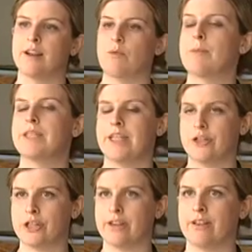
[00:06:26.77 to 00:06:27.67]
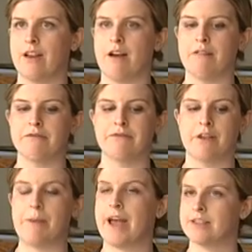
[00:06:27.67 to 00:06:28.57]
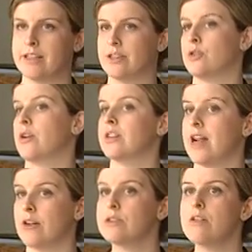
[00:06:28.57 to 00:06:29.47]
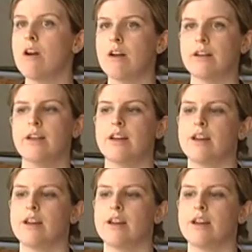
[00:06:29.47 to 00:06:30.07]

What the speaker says: repetition of a passage or an entire song,